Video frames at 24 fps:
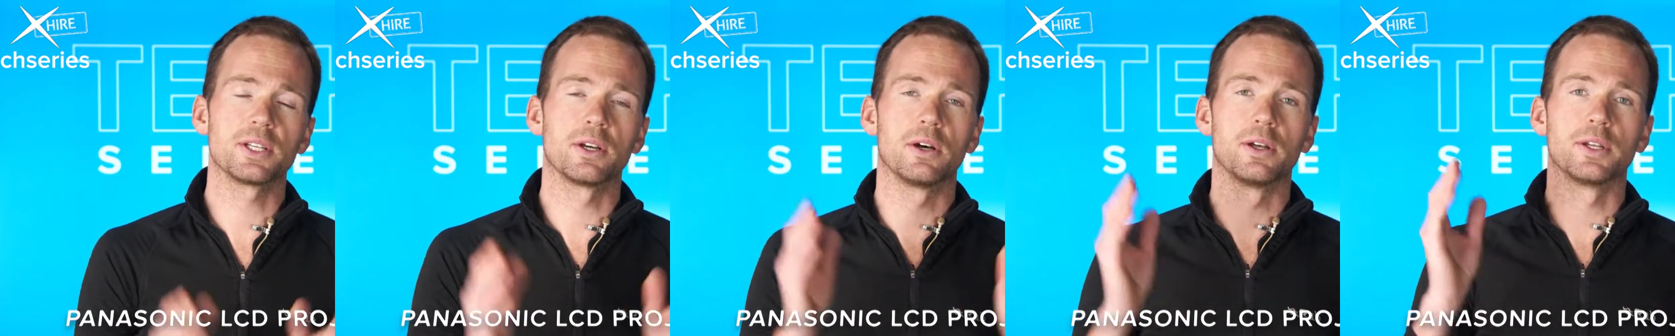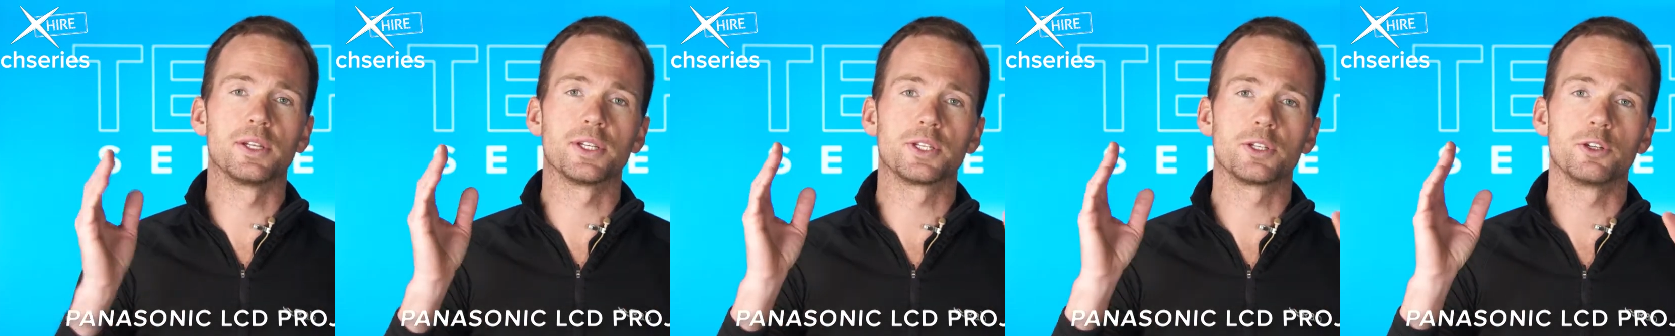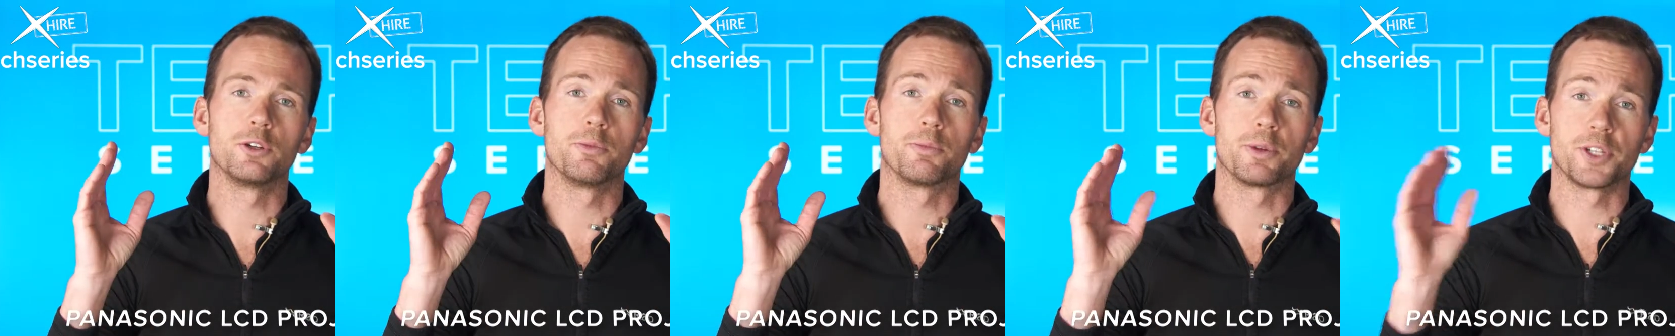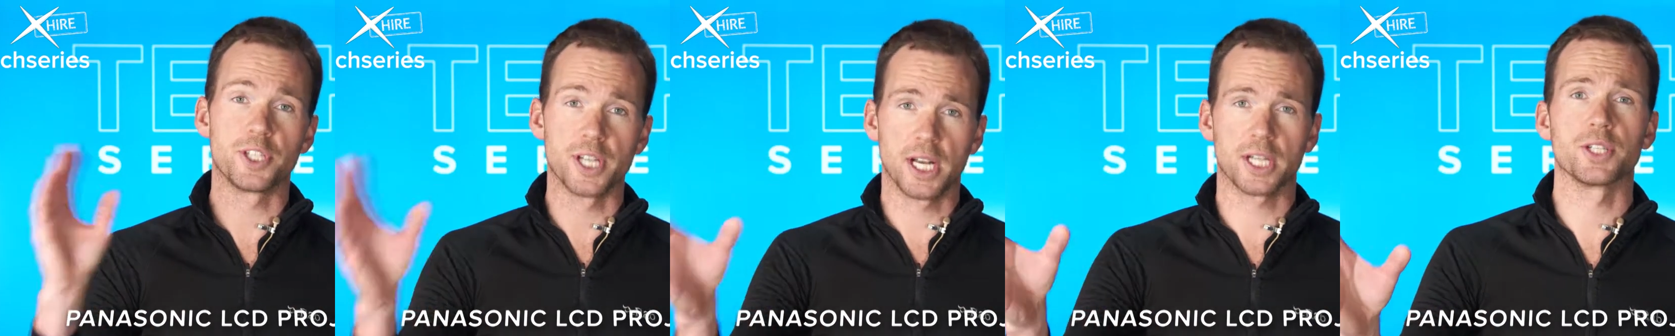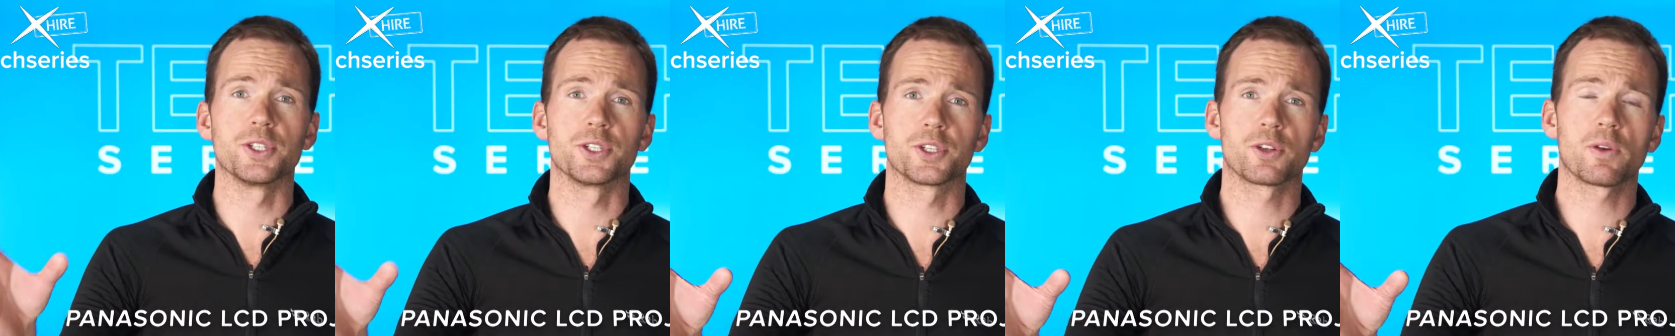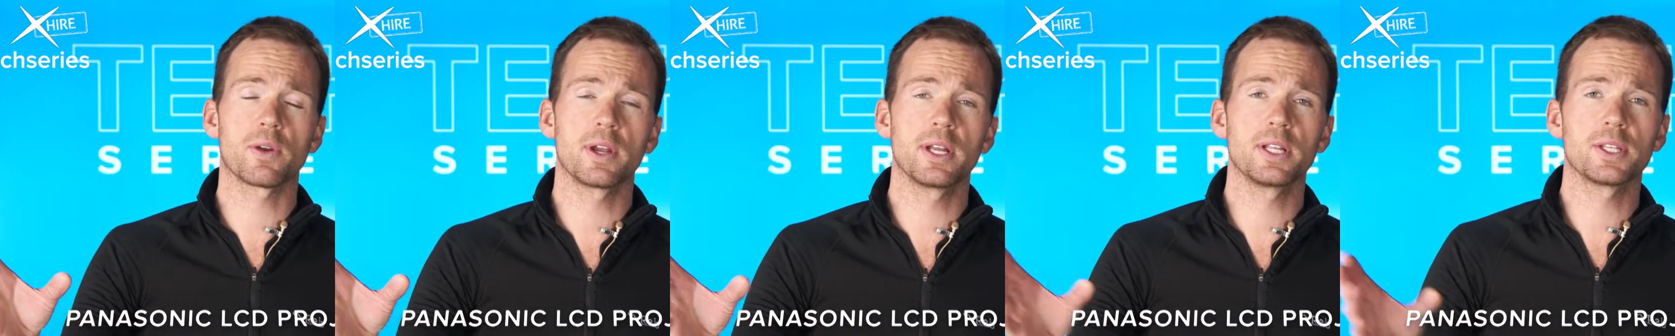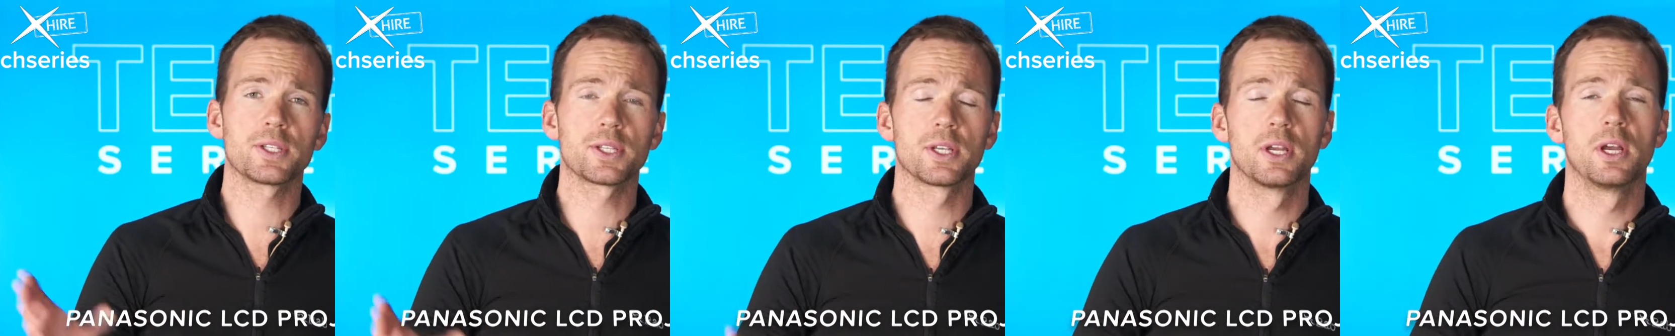onto projection
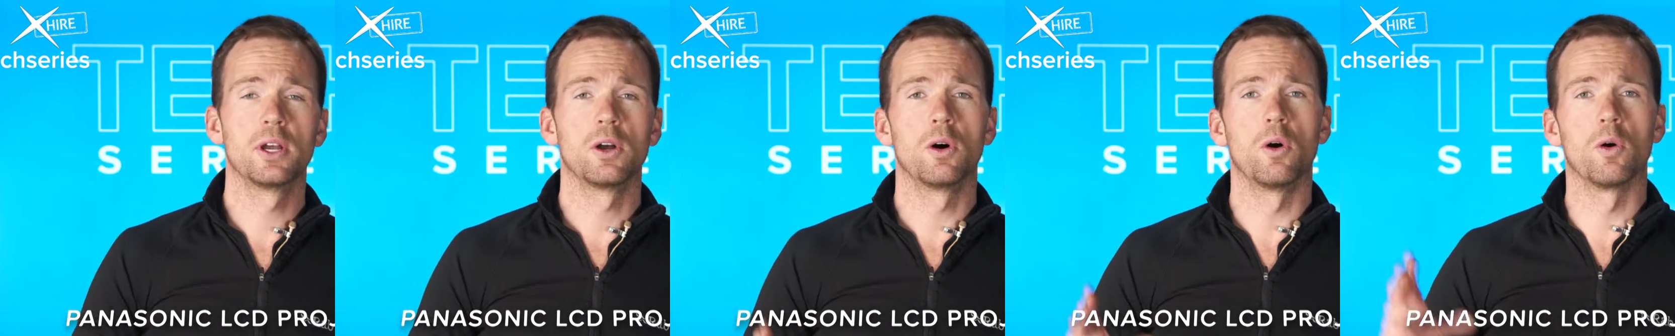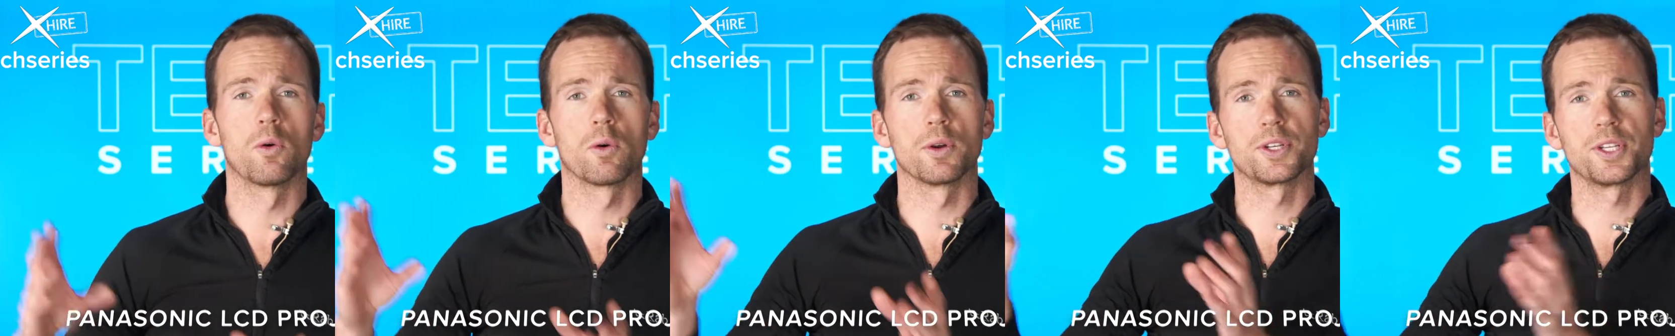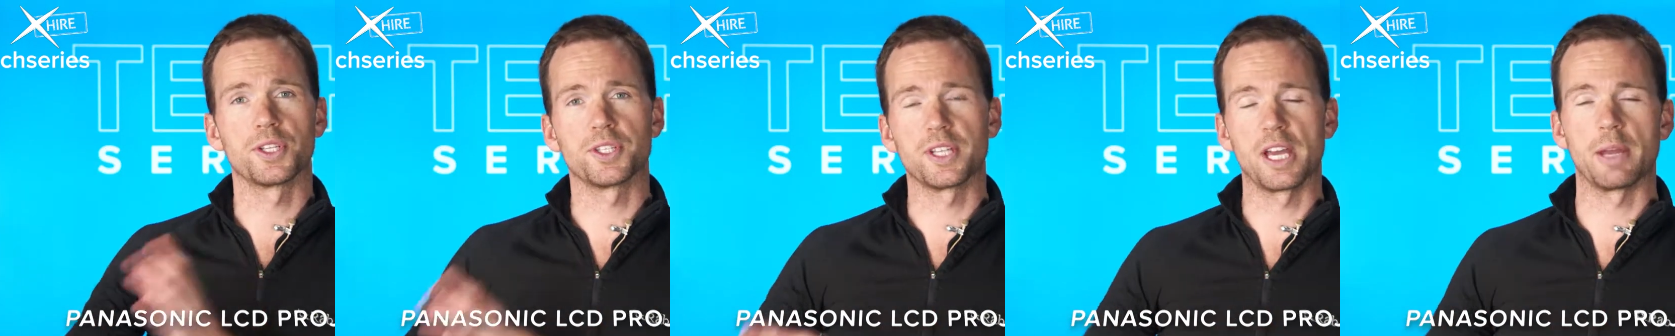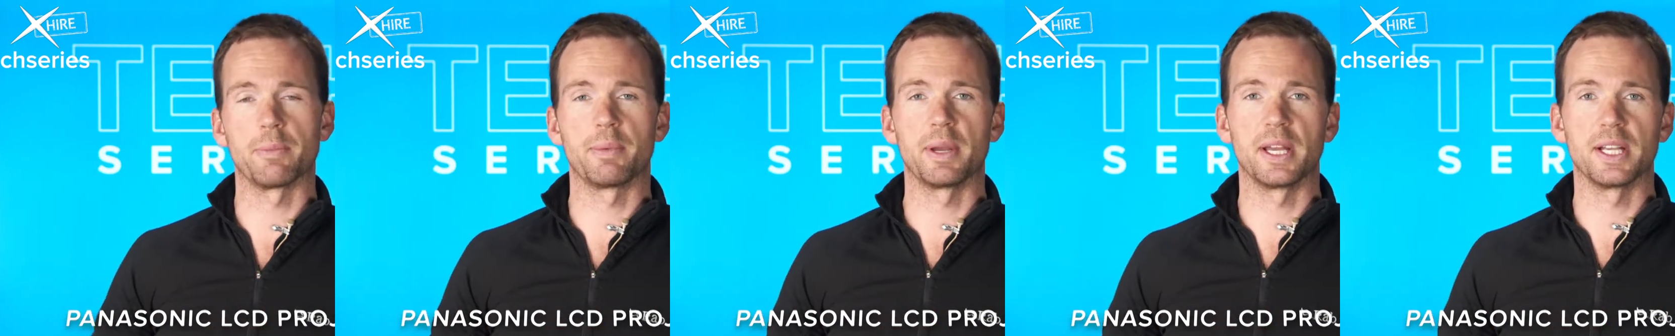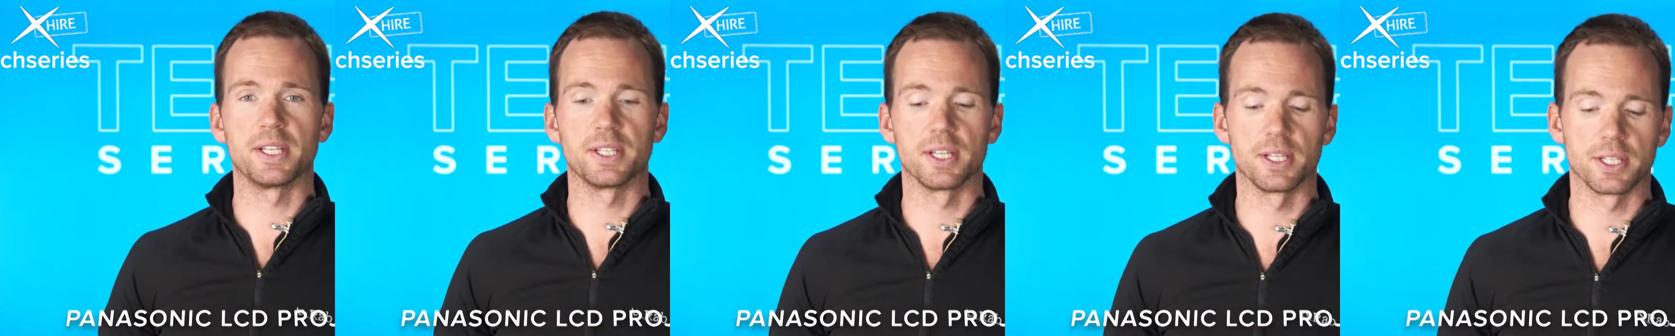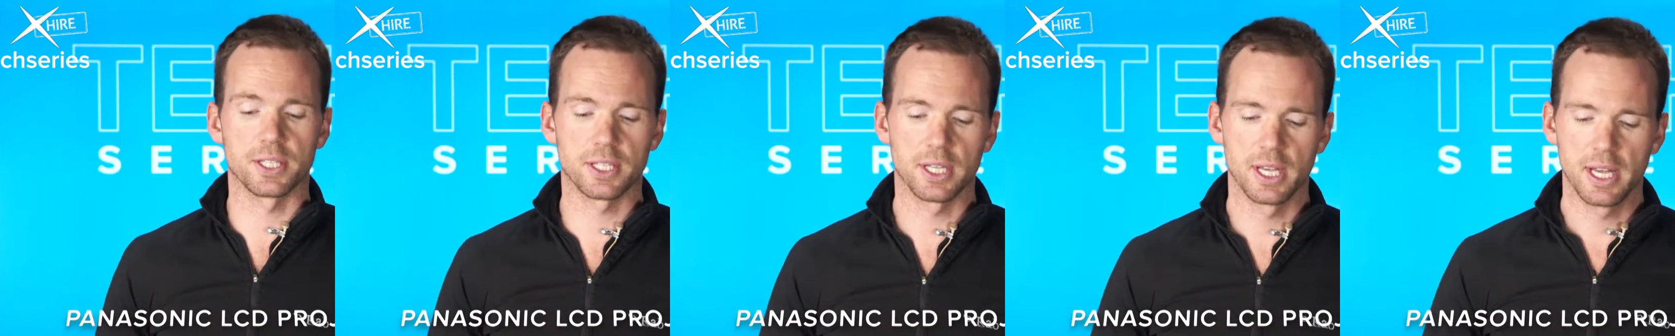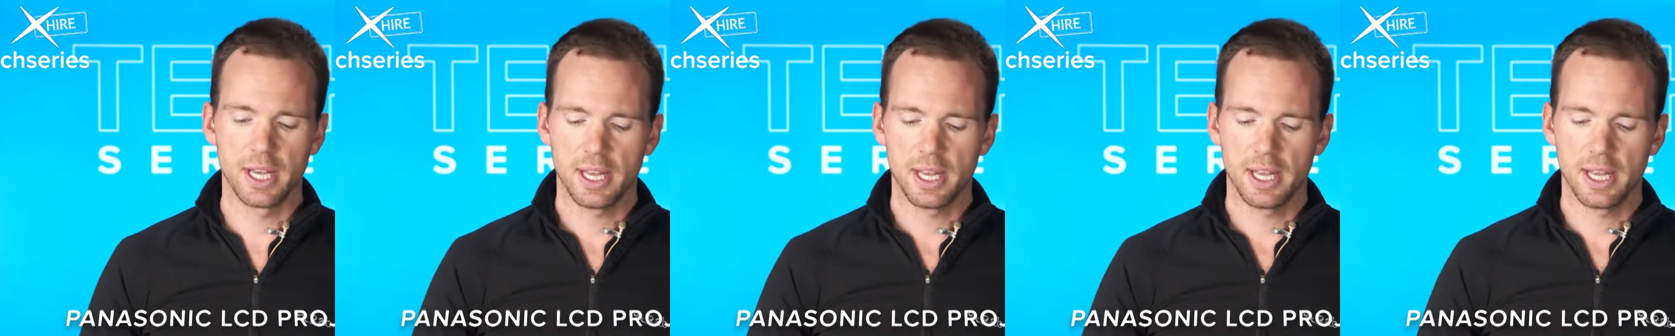screens or onto set pieces.